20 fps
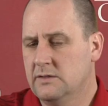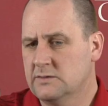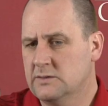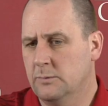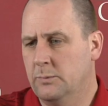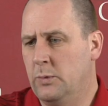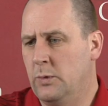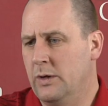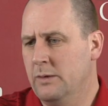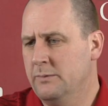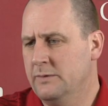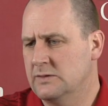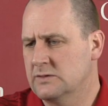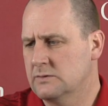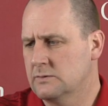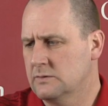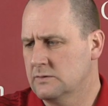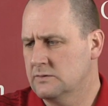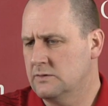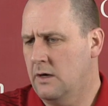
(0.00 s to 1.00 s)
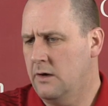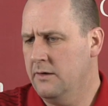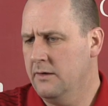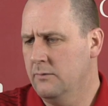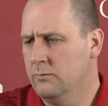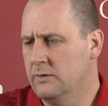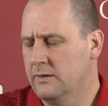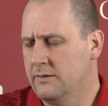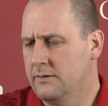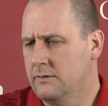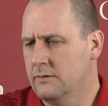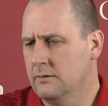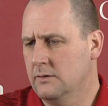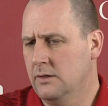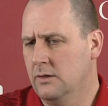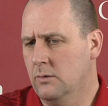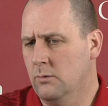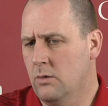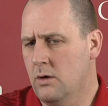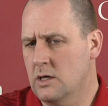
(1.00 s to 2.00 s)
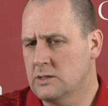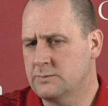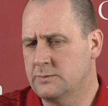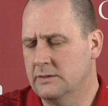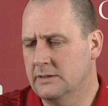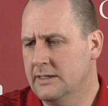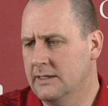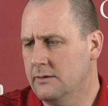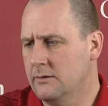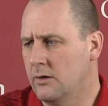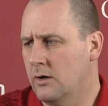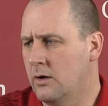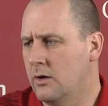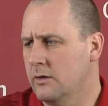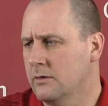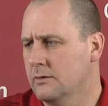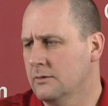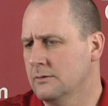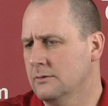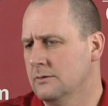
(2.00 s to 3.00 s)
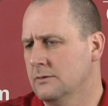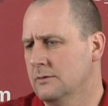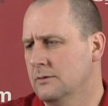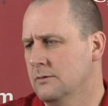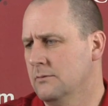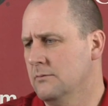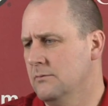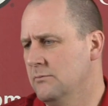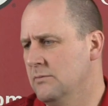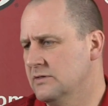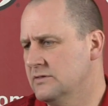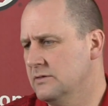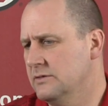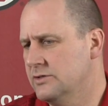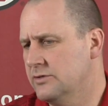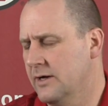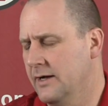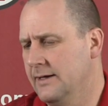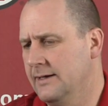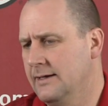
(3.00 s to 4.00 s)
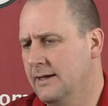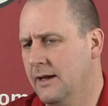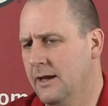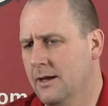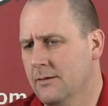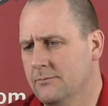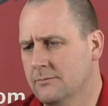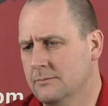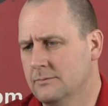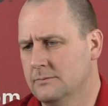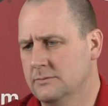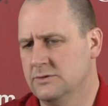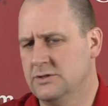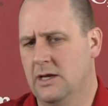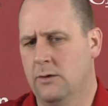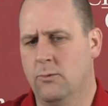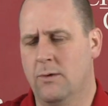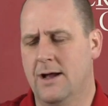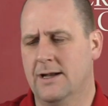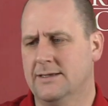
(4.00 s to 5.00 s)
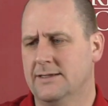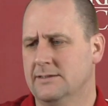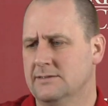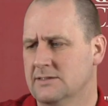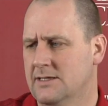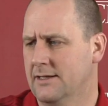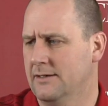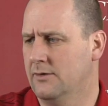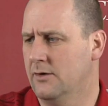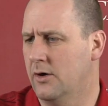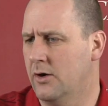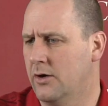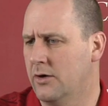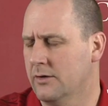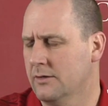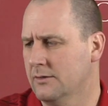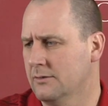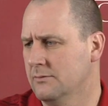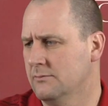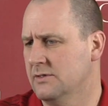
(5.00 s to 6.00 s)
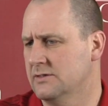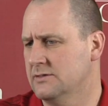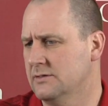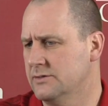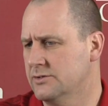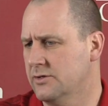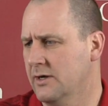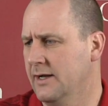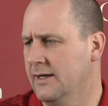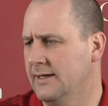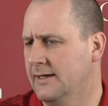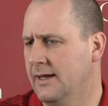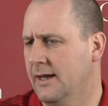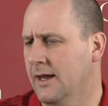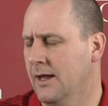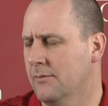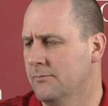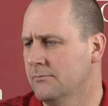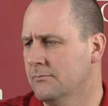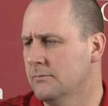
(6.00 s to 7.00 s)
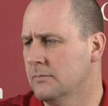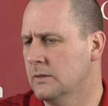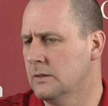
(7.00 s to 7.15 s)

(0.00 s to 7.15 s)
disappointments started with, you know, Washburn getting hurt, missing training camp. Jay Watkins getting hurt, missing training camp.